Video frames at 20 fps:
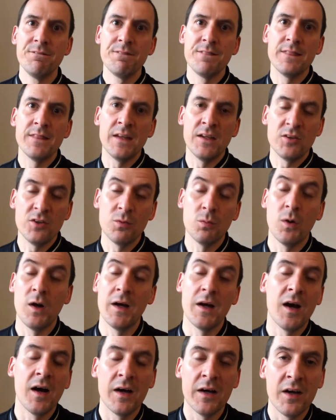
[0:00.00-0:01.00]
this is
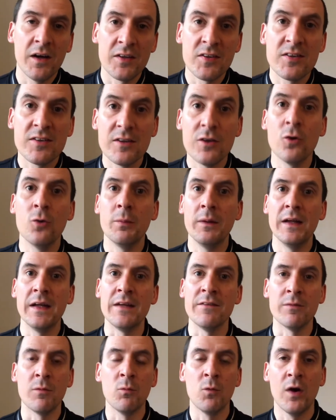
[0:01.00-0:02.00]
why I still
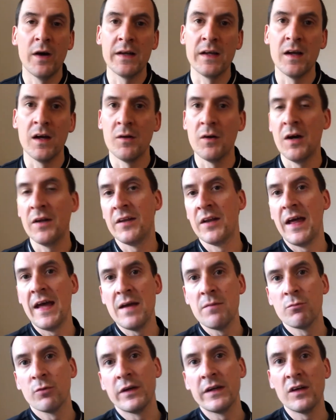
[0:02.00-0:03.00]
believe, and why under
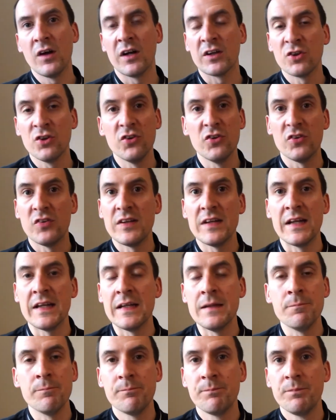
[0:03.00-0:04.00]
Emery I couldn't see
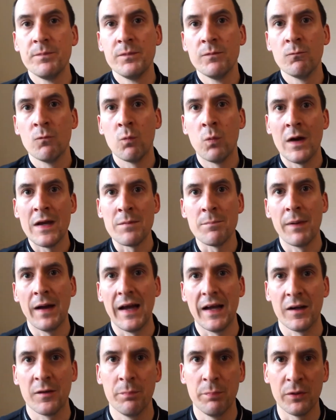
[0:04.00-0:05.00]
any way
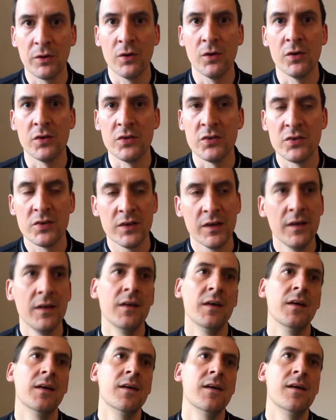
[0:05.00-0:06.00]
back, because
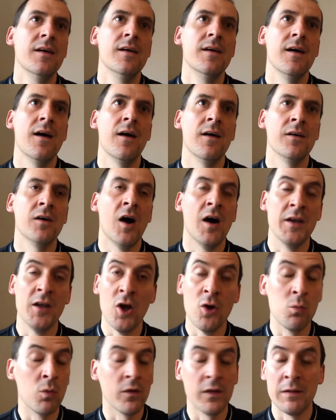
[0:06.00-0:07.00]
I
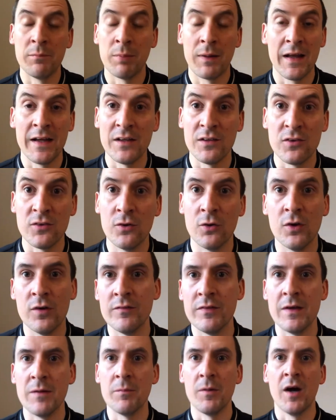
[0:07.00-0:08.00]
know what the players thought
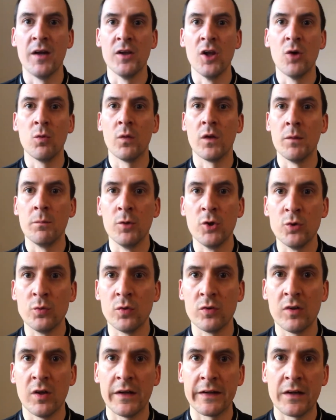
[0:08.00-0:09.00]
of him. I know what the mood
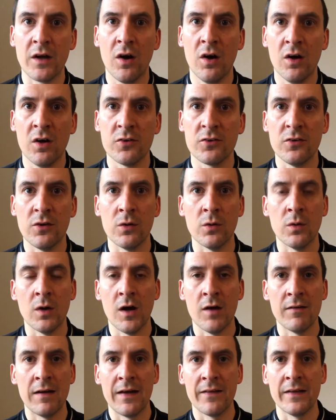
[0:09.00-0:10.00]
was like at Arsenal
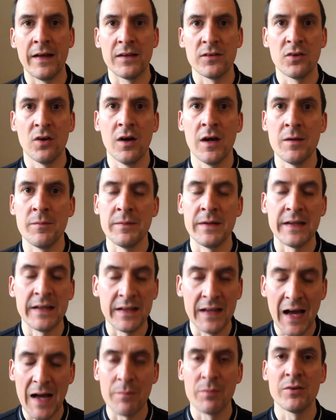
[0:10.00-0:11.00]
around that time. He'd
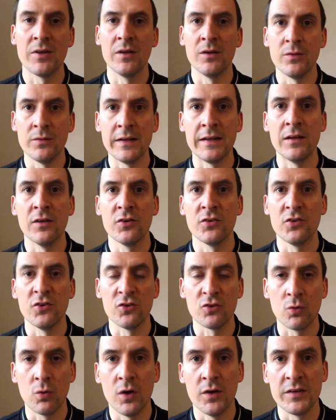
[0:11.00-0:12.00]
absolutely lost the
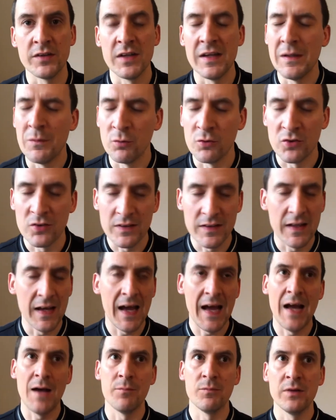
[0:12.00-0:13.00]
squad. It was
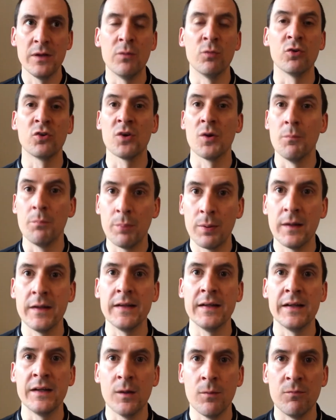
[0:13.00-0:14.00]

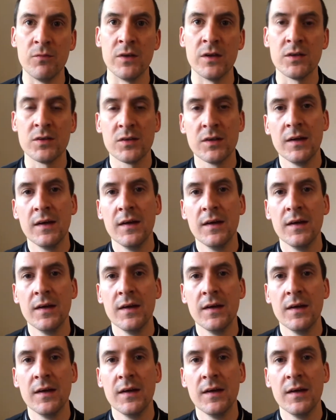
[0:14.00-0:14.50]
completely obvious.